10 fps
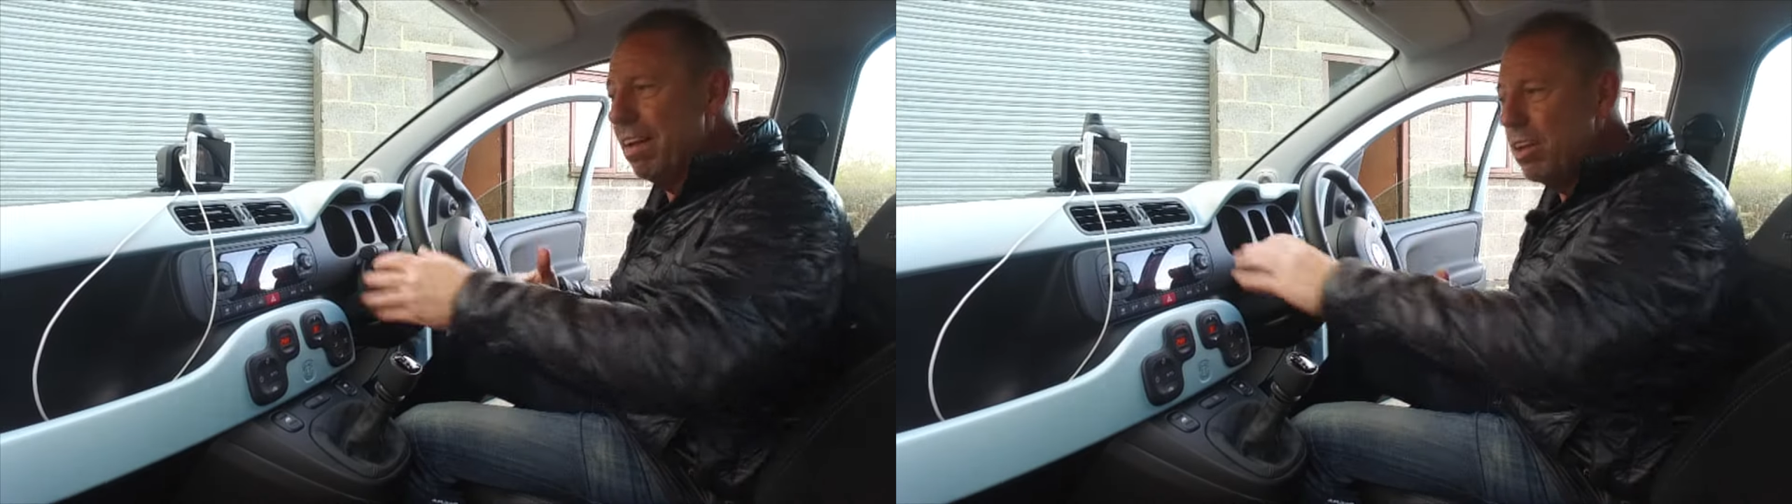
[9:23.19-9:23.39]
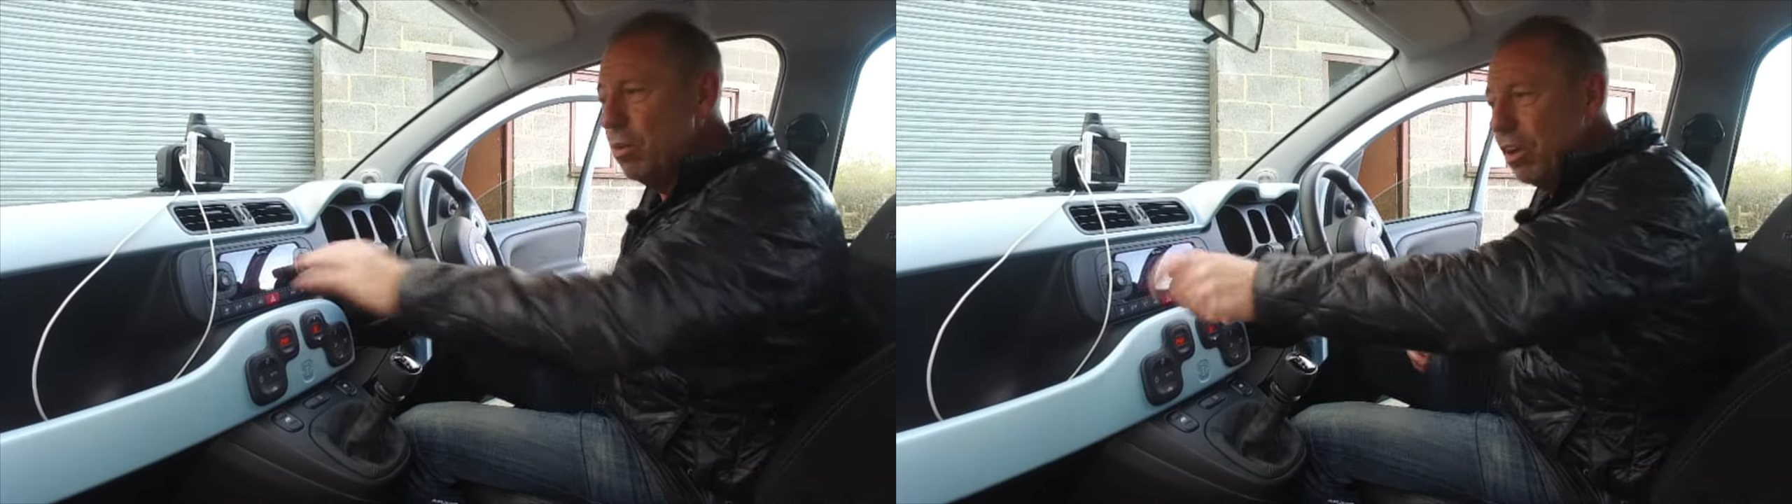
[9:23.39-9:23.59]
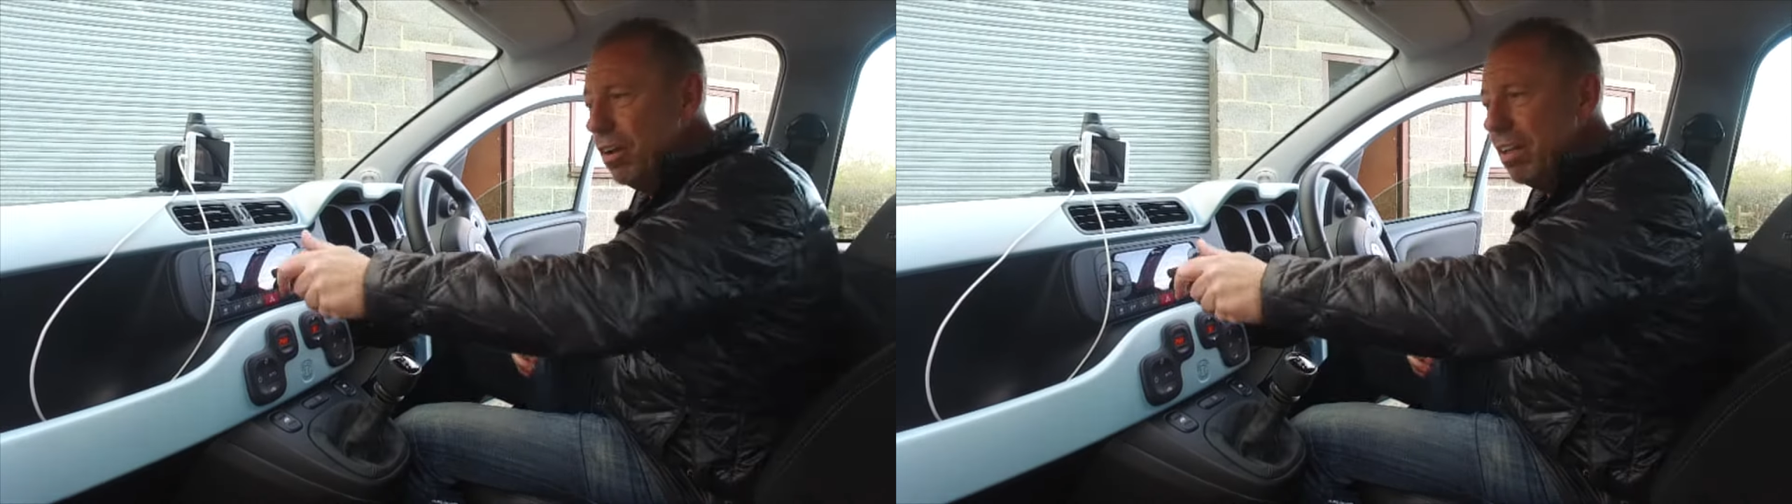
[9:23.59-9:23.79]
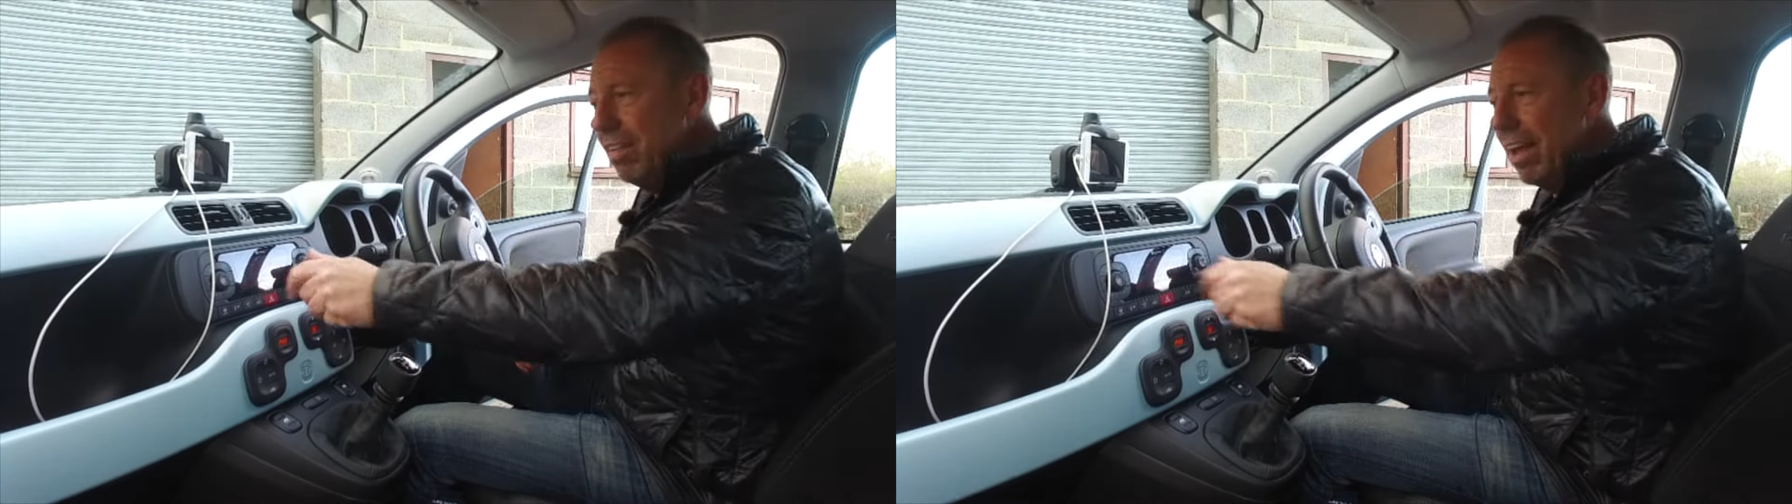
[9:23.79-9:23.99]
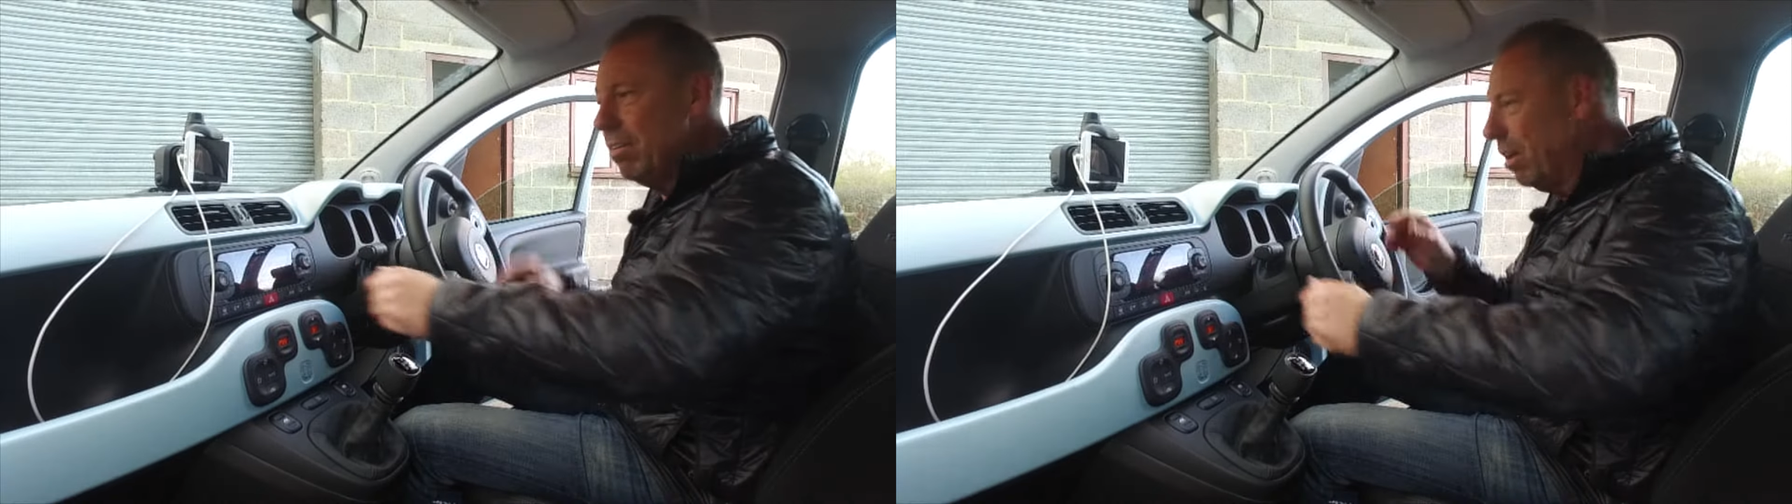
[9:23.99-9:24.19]
You turn it
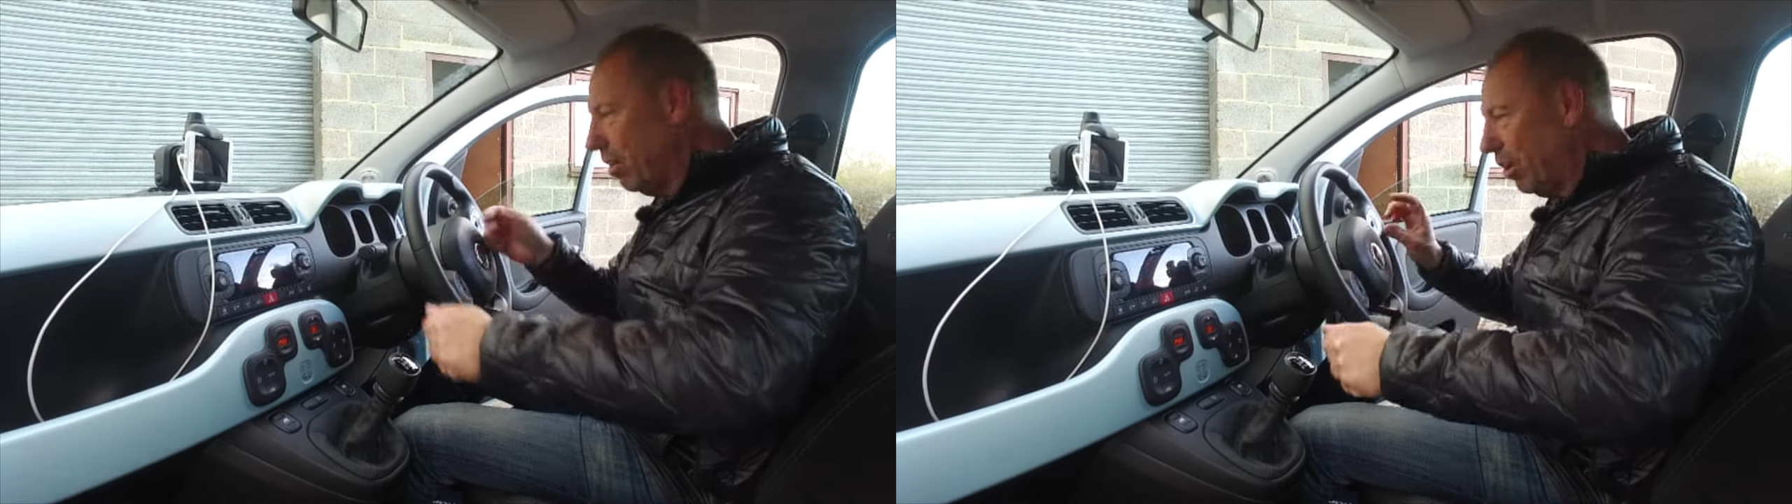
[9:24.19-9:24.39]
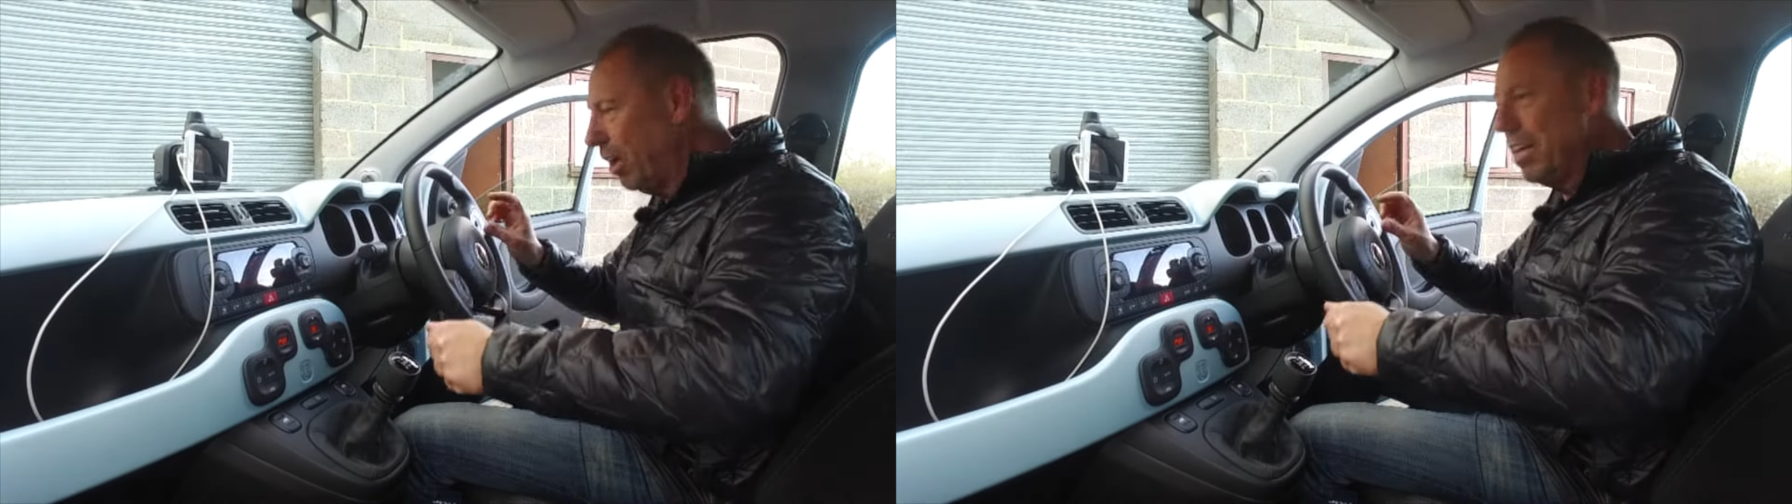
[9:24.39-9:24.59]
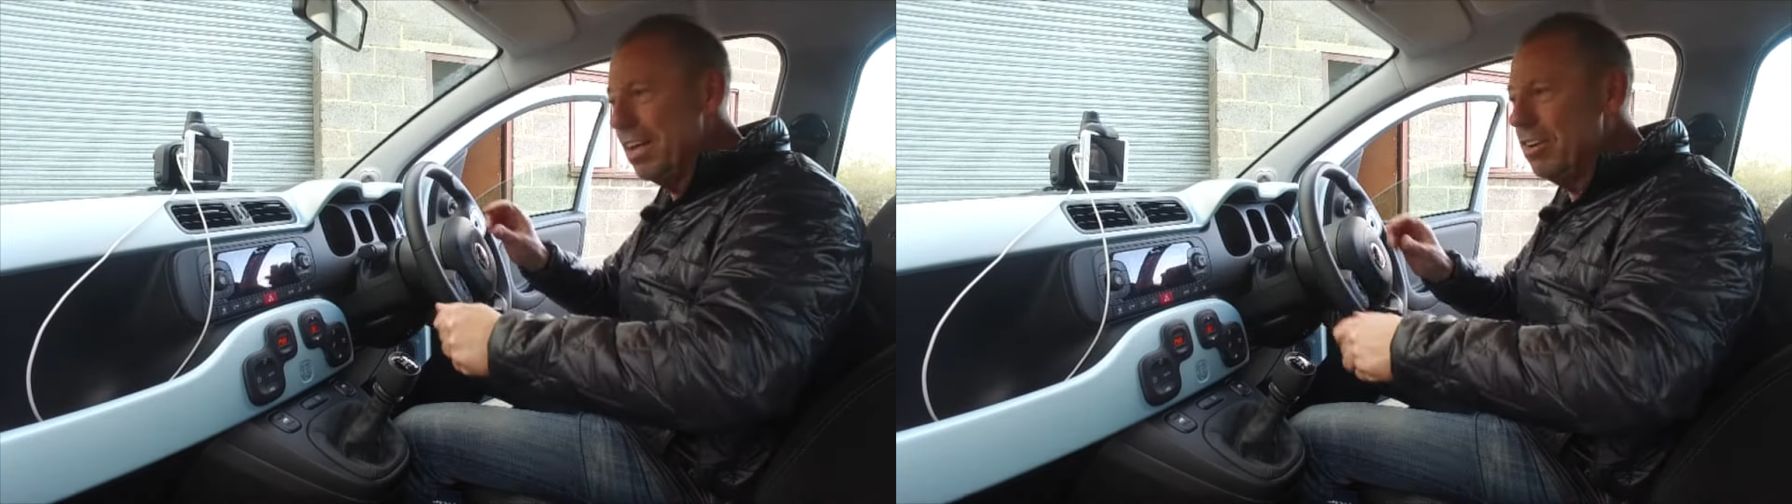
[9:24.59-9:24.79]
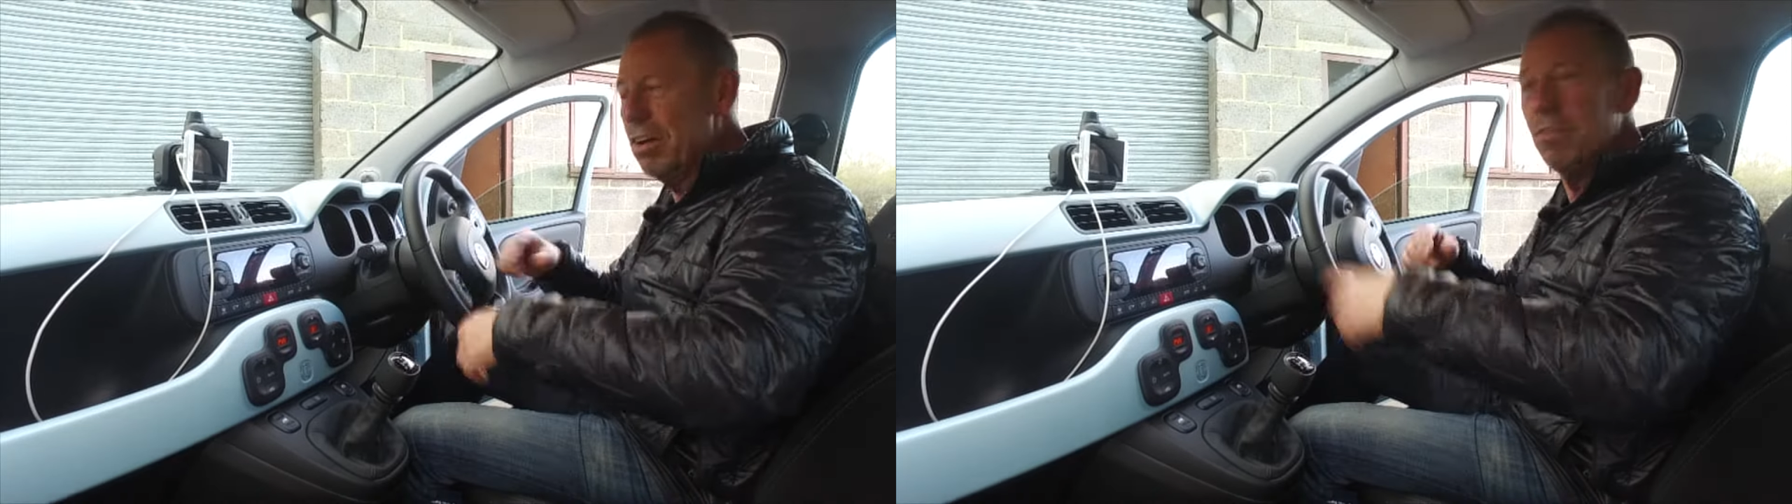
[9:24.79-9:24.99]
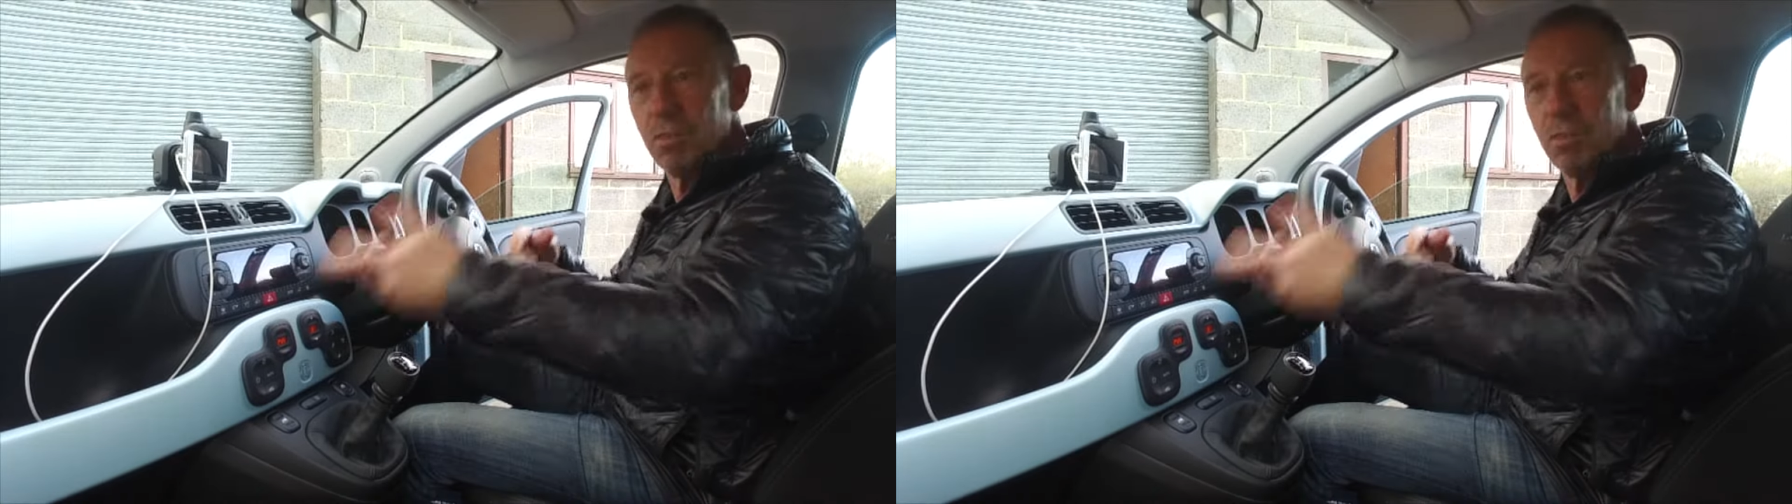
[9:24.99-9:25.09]
down, turn the engine off,